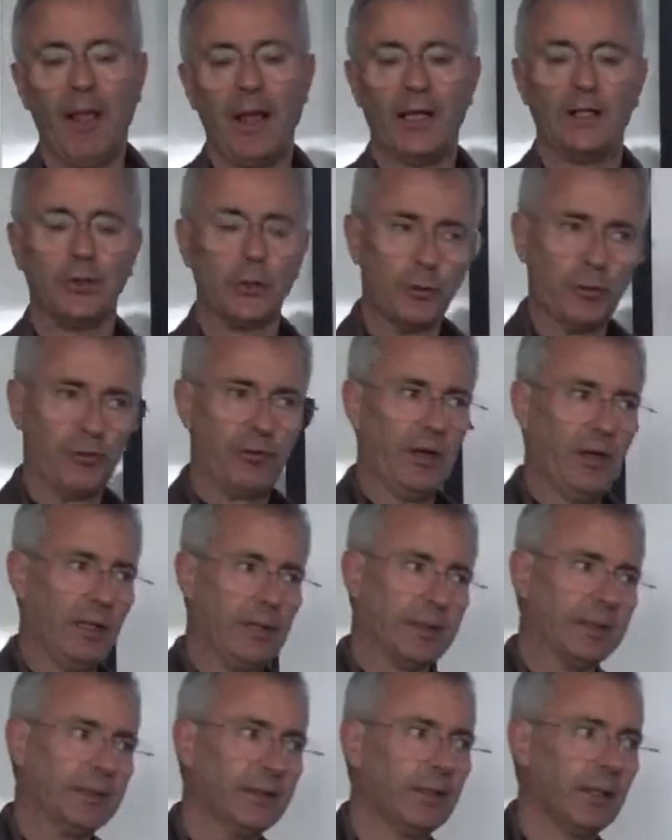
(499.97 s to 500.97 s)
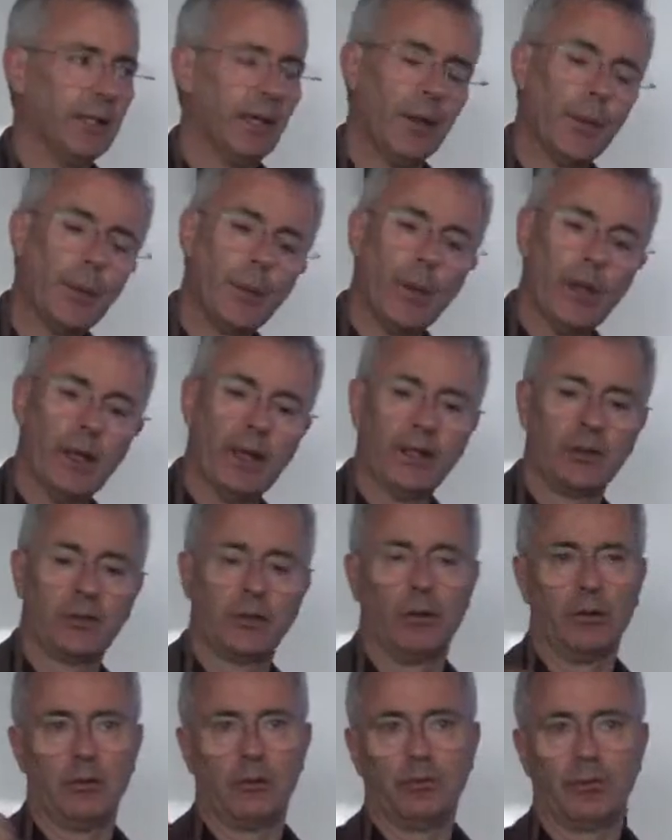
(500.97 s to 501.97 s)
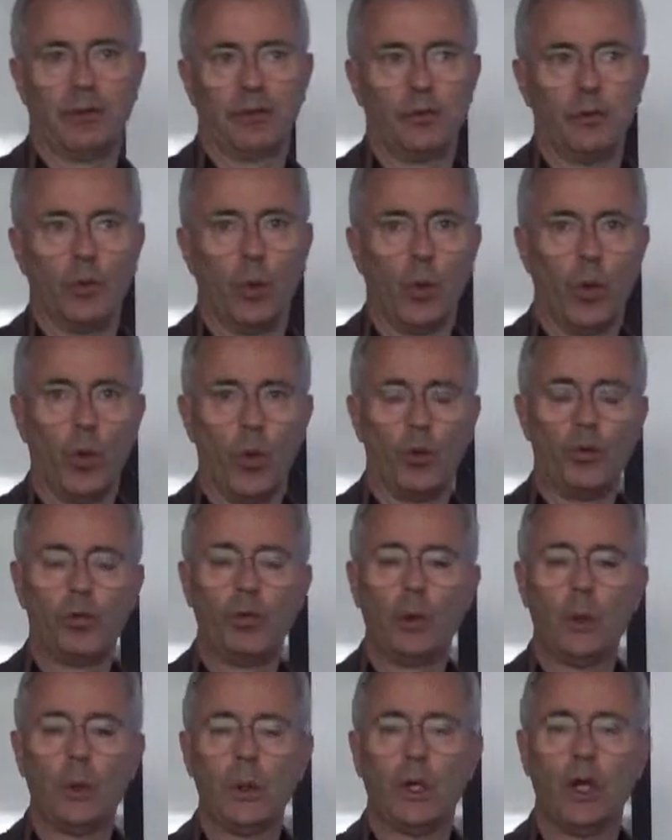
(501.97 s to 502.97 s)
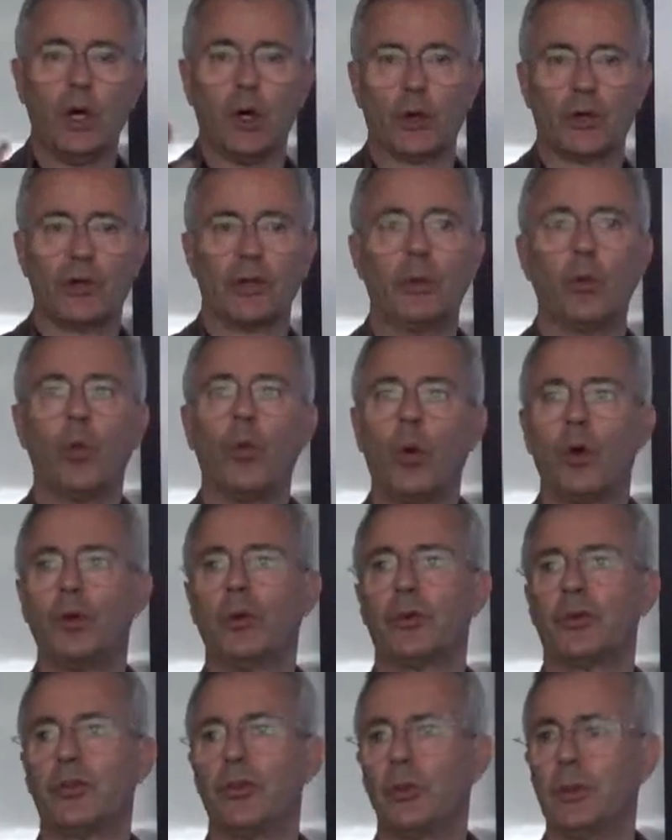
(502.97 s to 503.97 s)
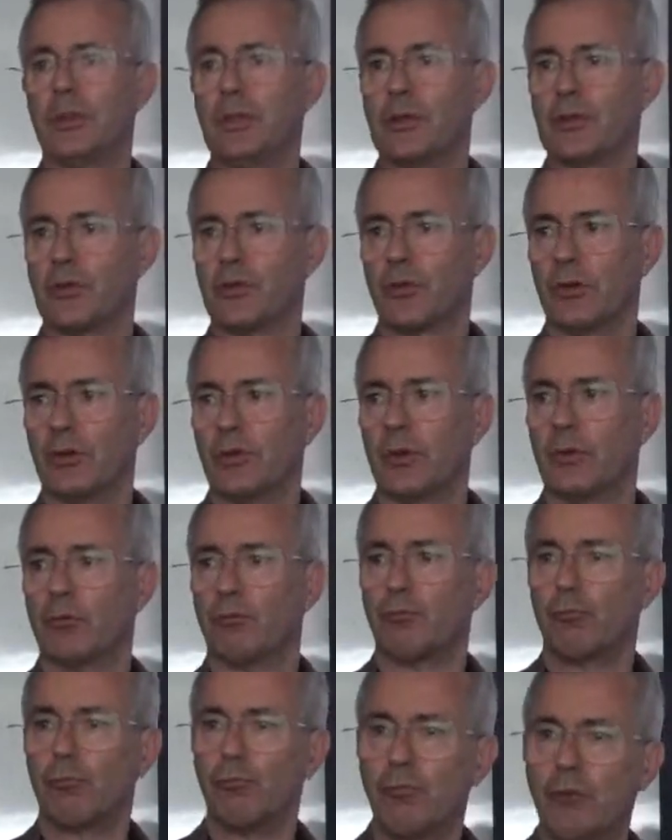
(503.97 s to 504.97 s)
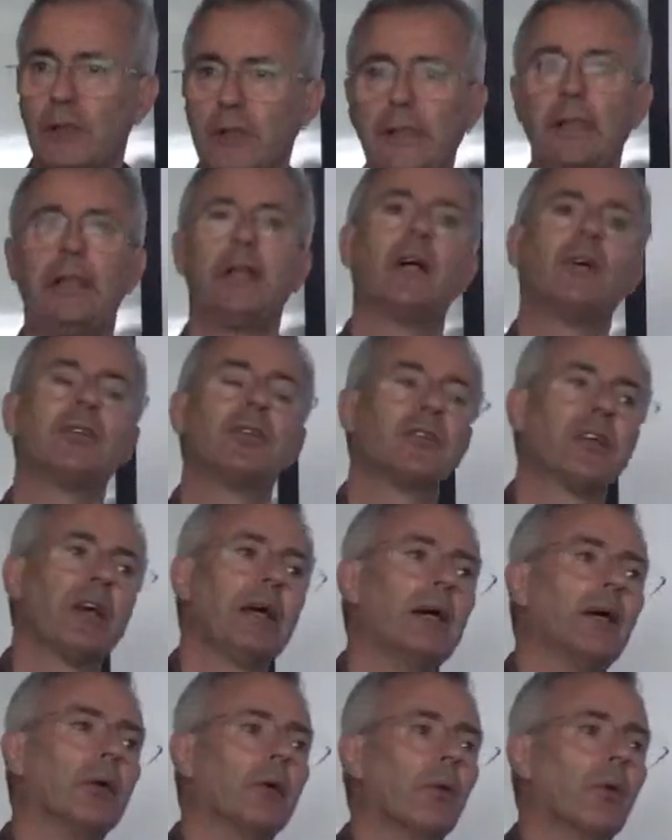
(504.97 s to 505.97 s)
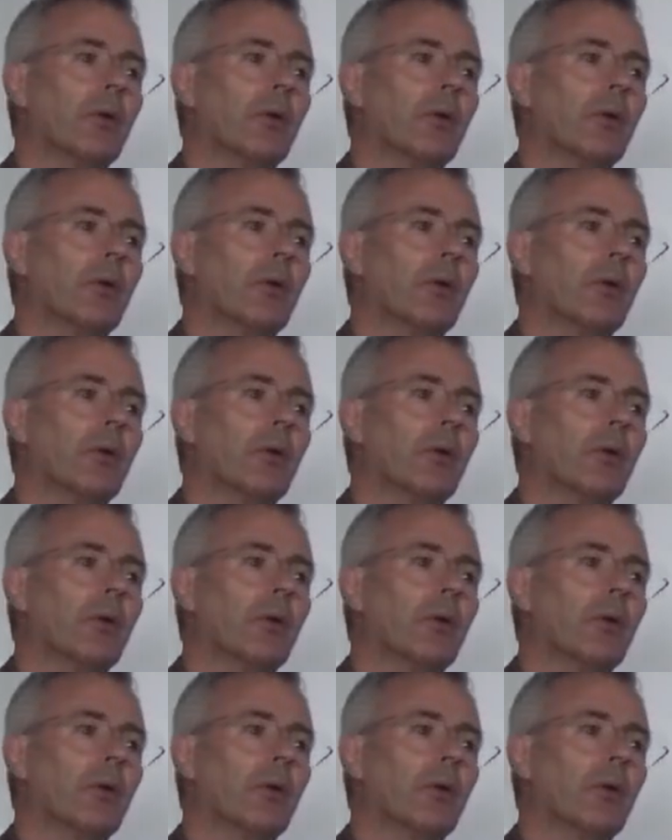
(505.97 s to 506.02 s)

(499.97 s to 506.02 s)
And you'll find that there's an awful lot in 1 or 2 industries that really go to town